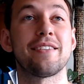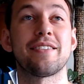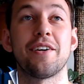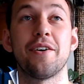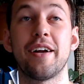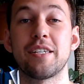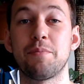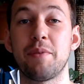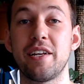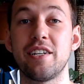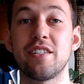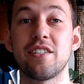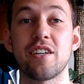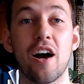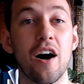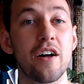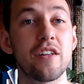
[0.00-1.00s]
there has been
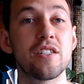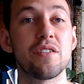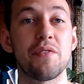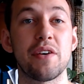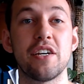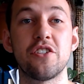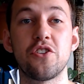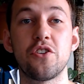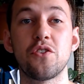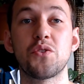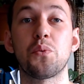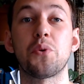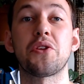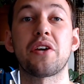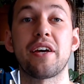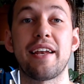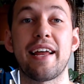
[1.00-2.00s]
tons of issues
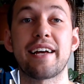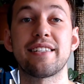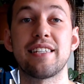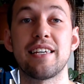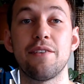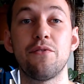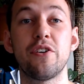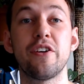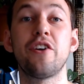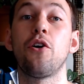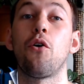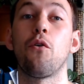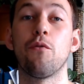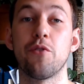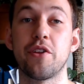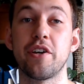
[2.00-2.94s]
with connectivity over the